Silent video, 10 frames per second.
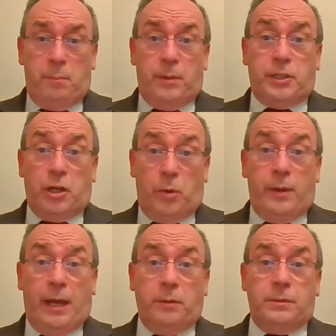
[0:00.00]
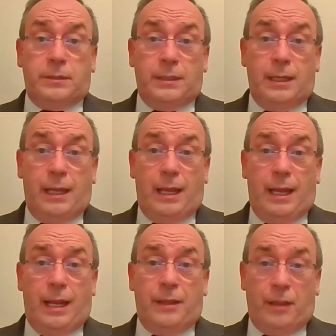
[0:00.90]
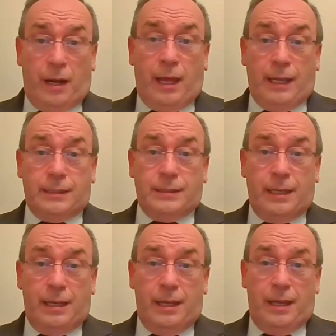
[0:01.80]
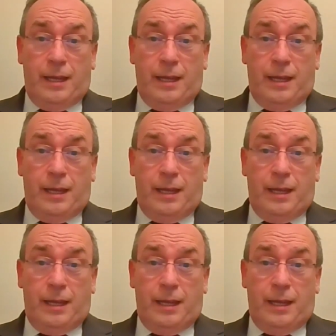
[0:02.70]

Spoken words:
but you're going out in the light